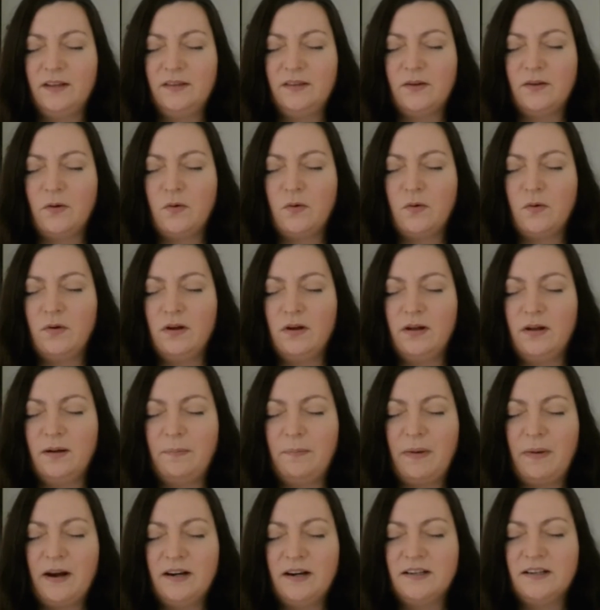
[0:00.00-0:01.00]
whole a
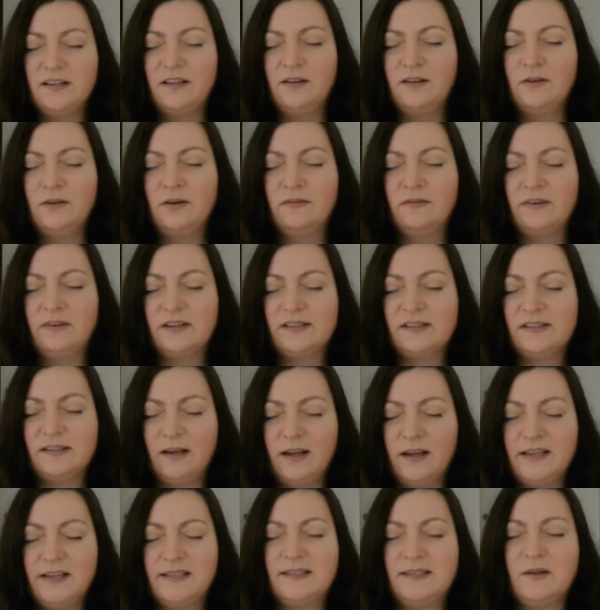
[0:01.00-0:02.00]
part of the universe
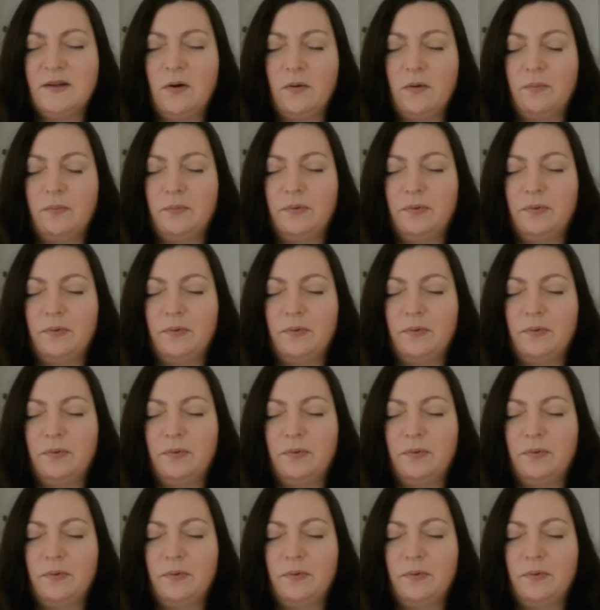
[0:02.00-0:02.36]
lights up,